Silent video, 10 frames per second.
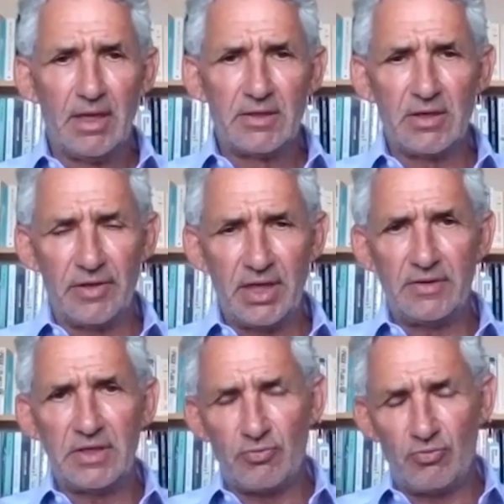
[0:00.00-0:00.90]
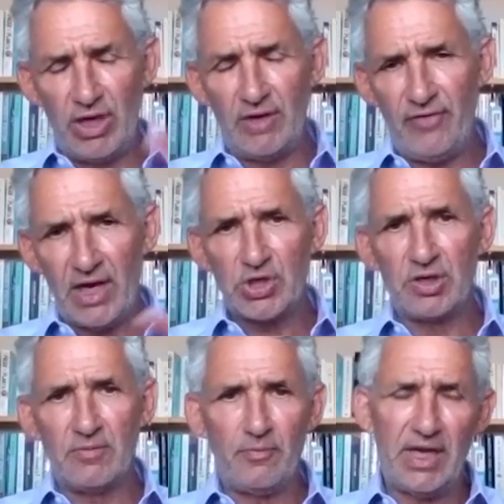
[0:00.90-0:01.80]
So I think this
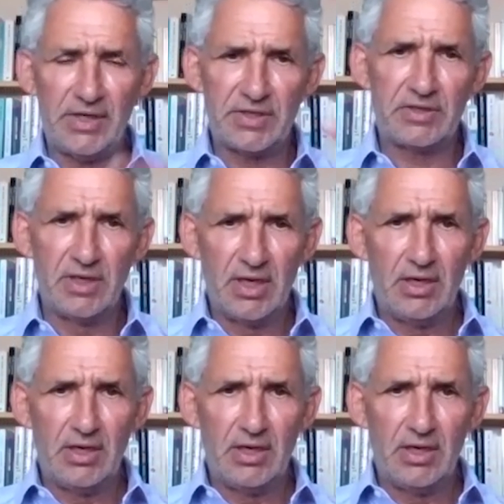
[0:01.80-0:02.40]
reinfection plus